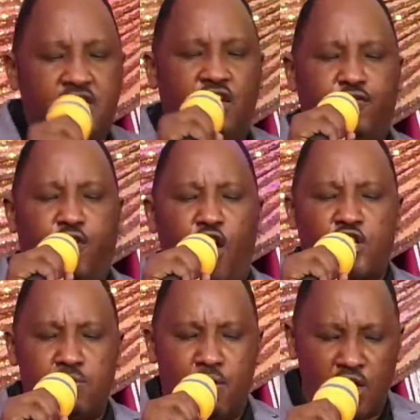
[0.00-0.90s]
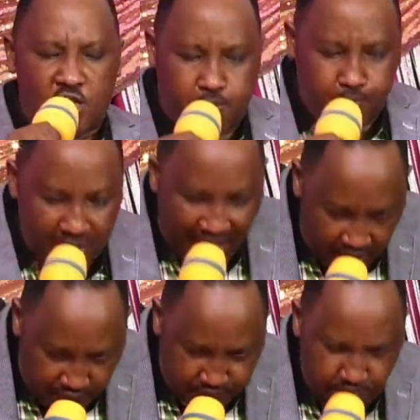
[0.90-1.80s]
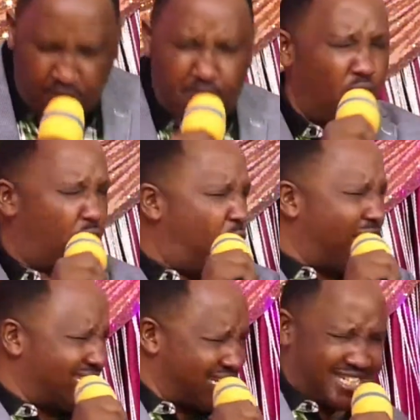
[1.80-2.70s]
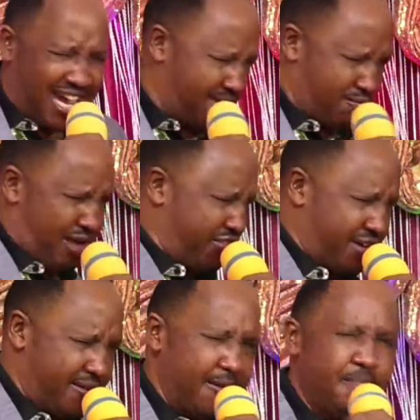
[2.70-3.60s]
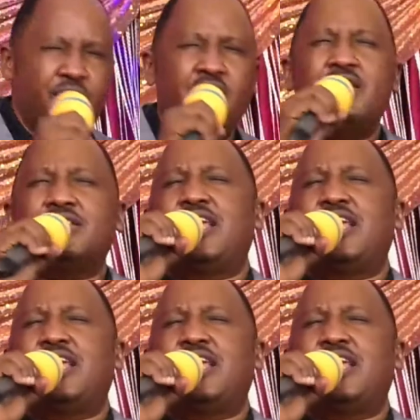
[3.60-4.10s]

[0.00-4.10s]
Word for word: devote most life, more, more quality time rather.